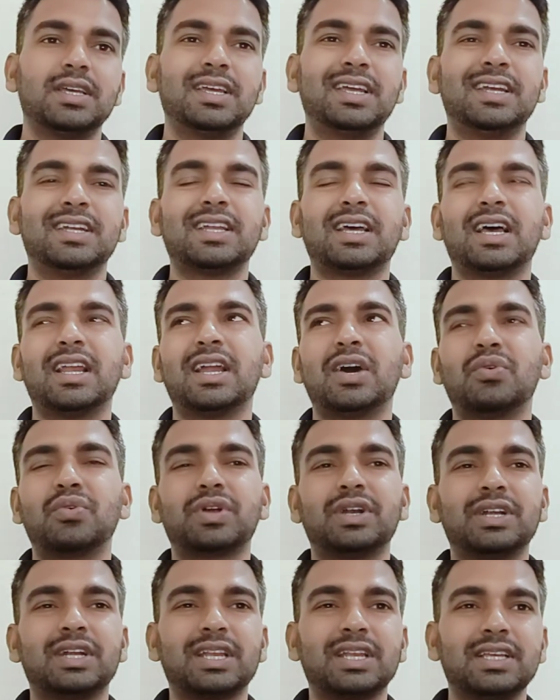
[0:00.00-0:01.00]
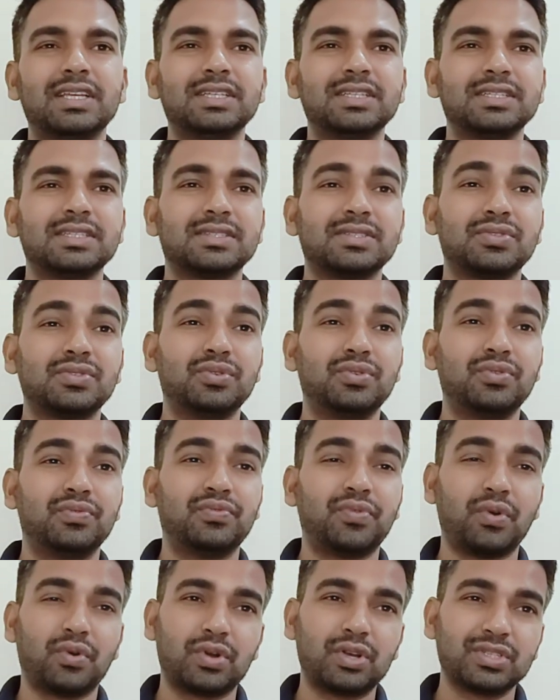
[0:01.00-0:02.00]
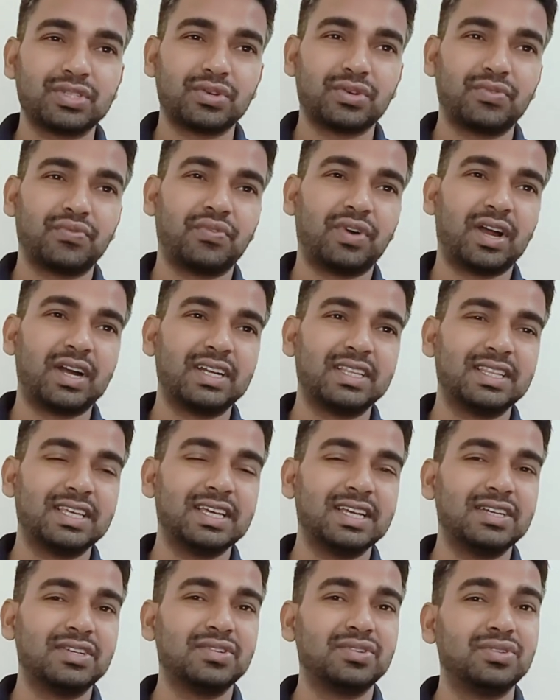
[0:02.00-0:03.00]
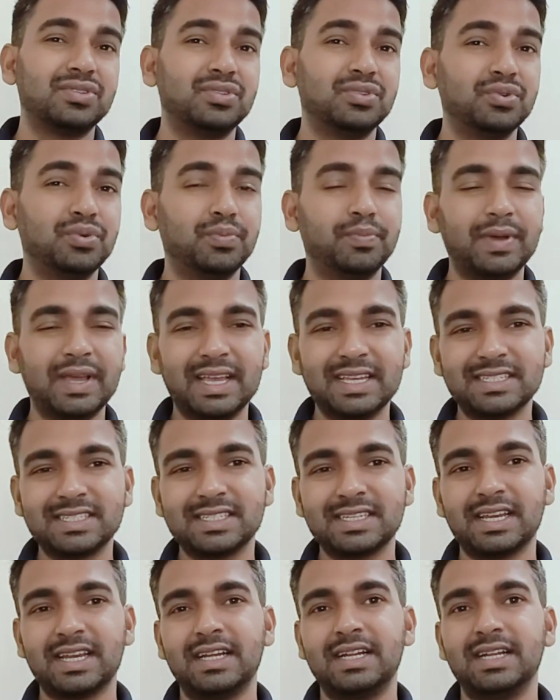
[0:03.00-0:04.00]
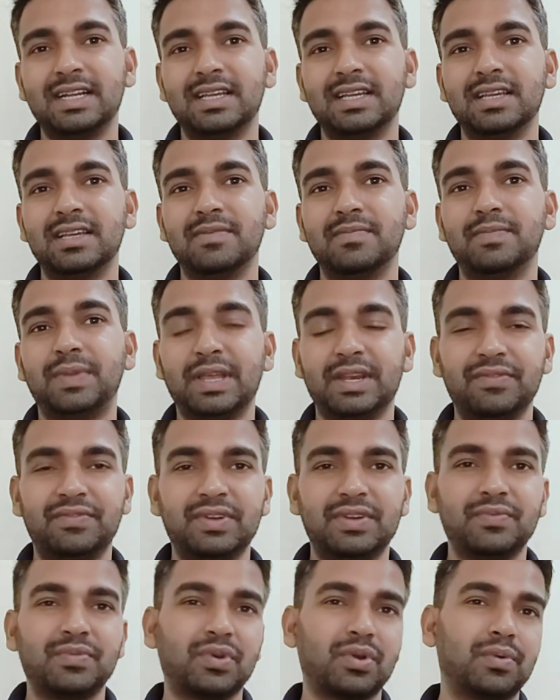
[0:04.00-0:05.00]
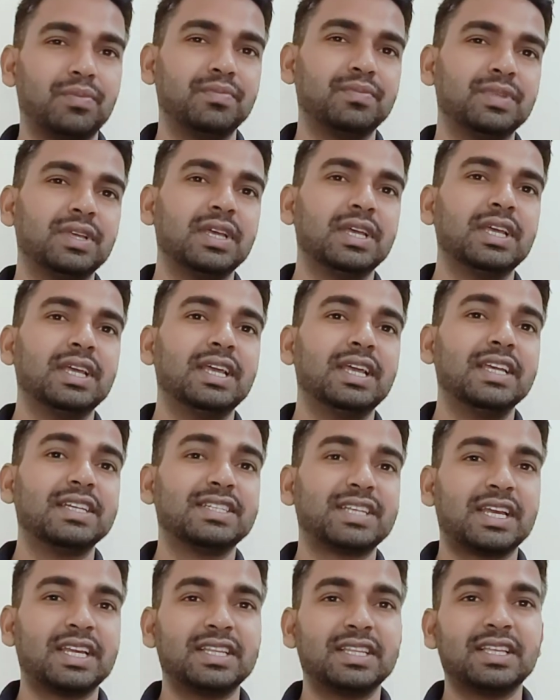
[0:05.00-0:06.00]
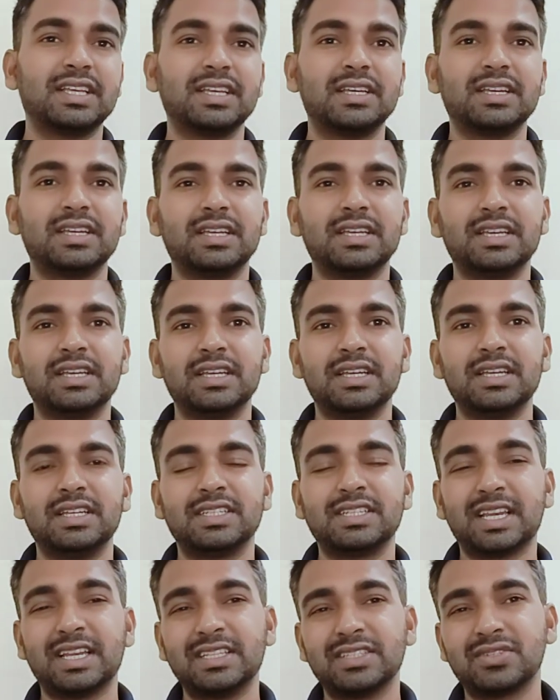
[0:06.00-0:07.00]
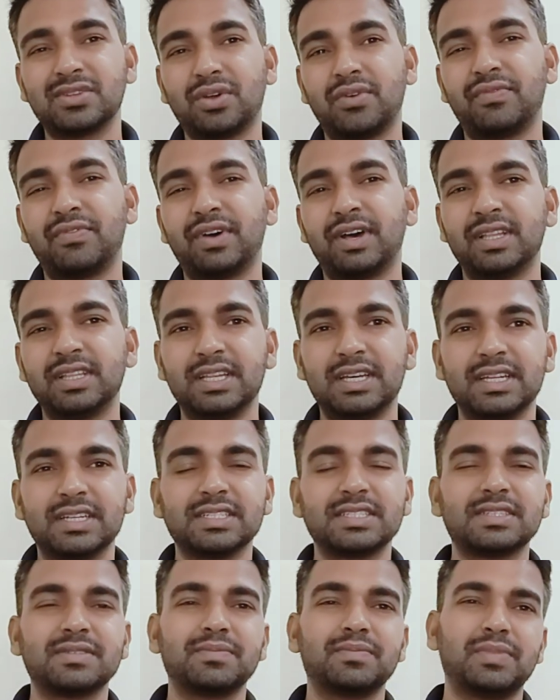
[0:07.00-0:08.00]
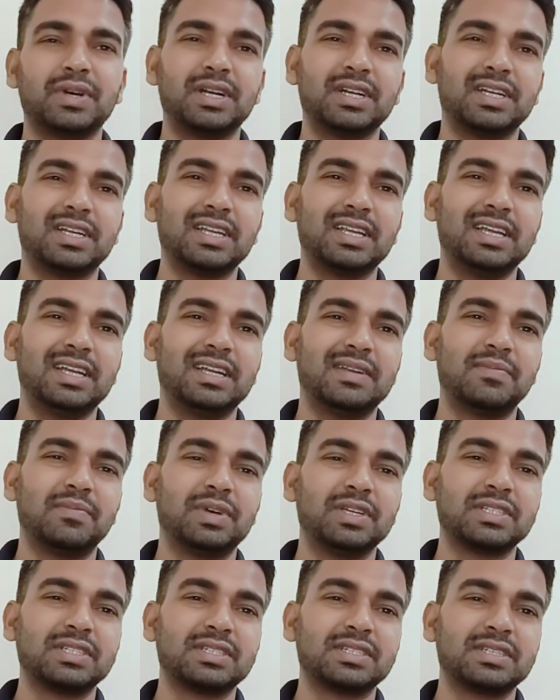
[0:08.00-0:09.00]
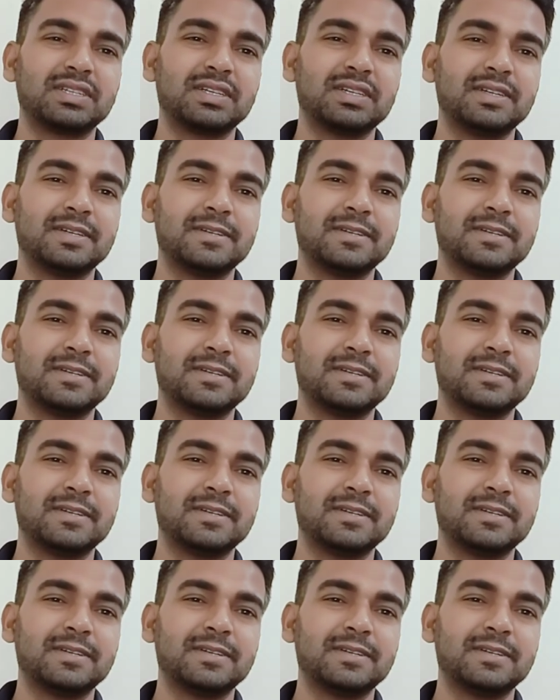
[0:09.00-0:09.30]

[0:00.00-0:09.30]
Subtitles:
It allows countries to focus on what they do best and benefit from strengths of others, but it must